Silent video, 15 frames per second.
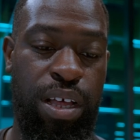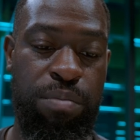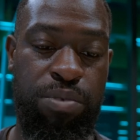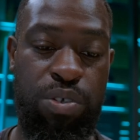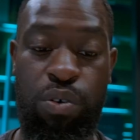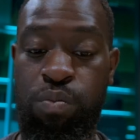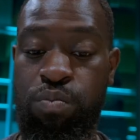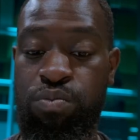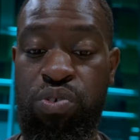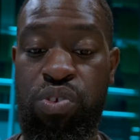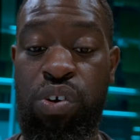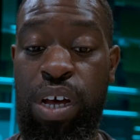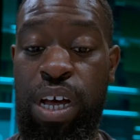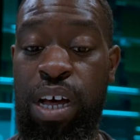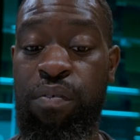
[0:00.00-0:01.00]
so you
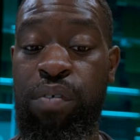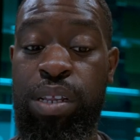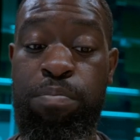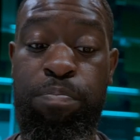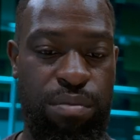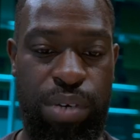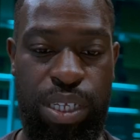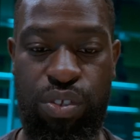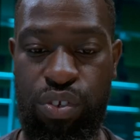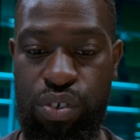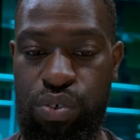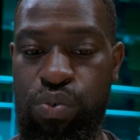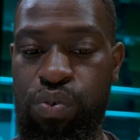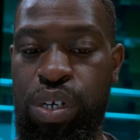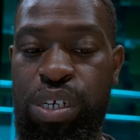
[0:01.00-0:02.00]
don't have it, but
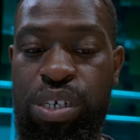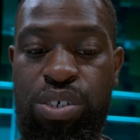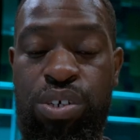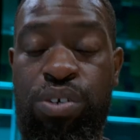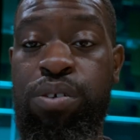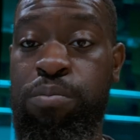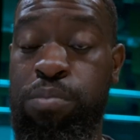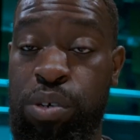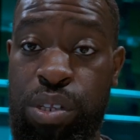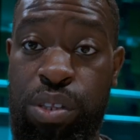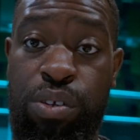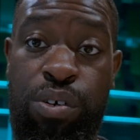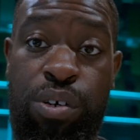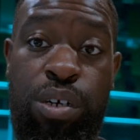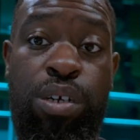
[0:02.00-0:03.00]
through an external
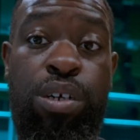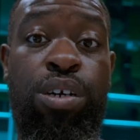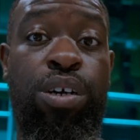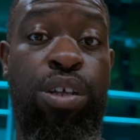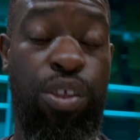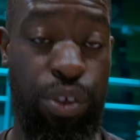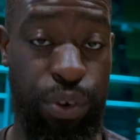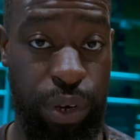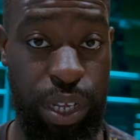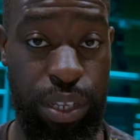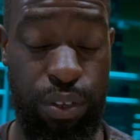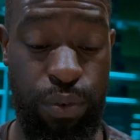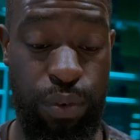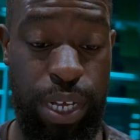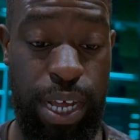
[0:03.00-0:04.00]
monitor, you
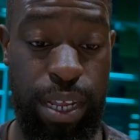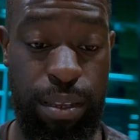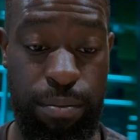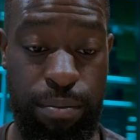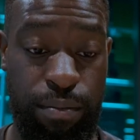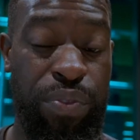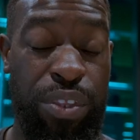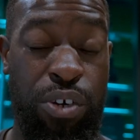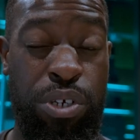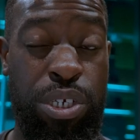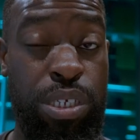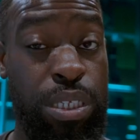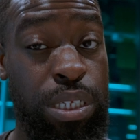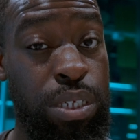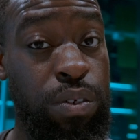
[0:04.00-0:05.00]
can do that. There
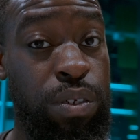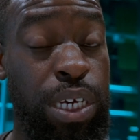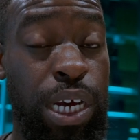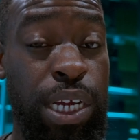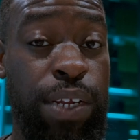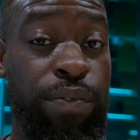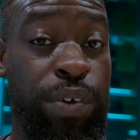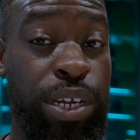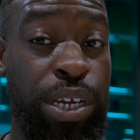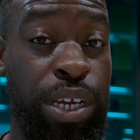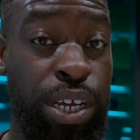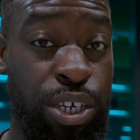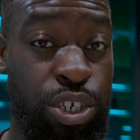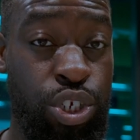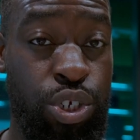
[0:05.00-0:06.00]
is still kind of an
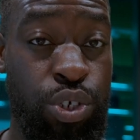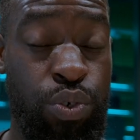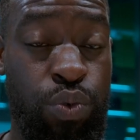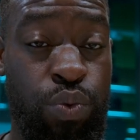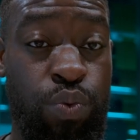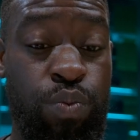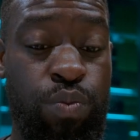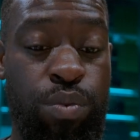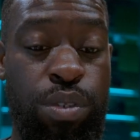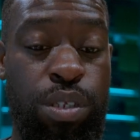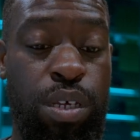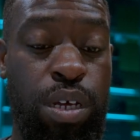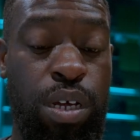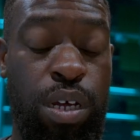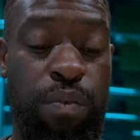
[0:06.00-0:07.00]
issue
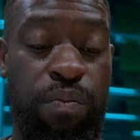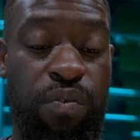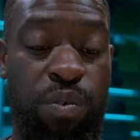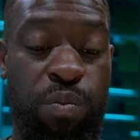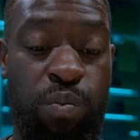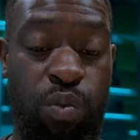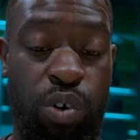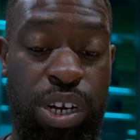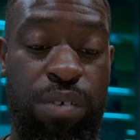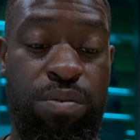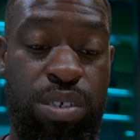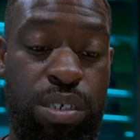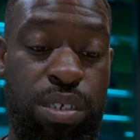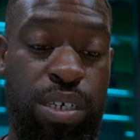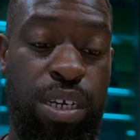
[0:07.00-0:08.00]
from what I've
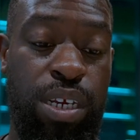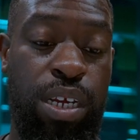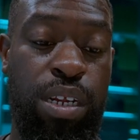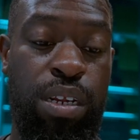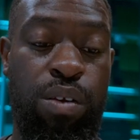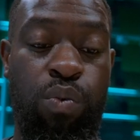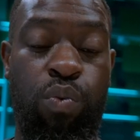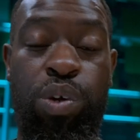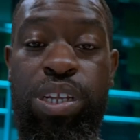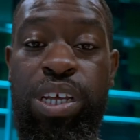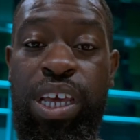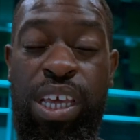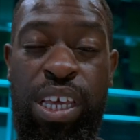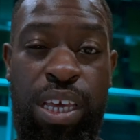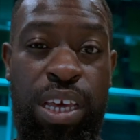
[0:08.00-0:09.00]
seen with
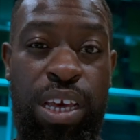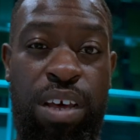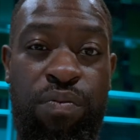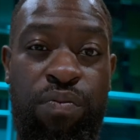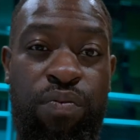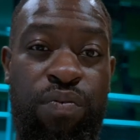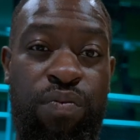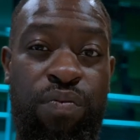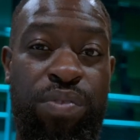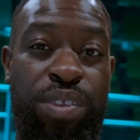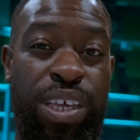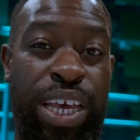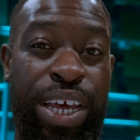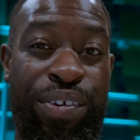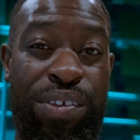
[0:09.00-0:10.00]
the EF
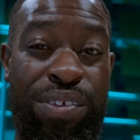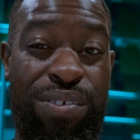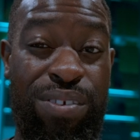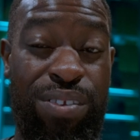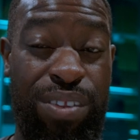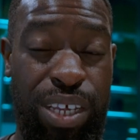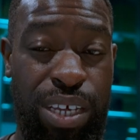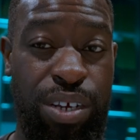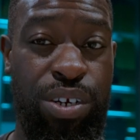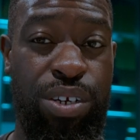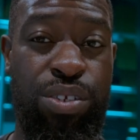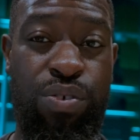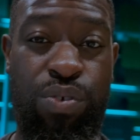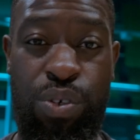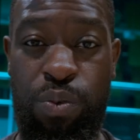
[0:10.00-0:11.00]
getting
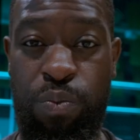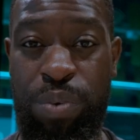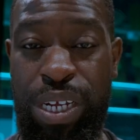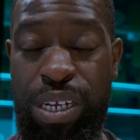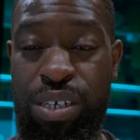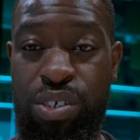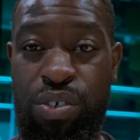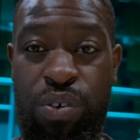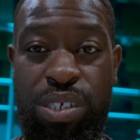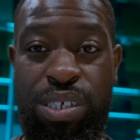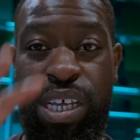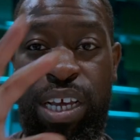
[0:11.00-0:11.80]
sticker to your body. So it's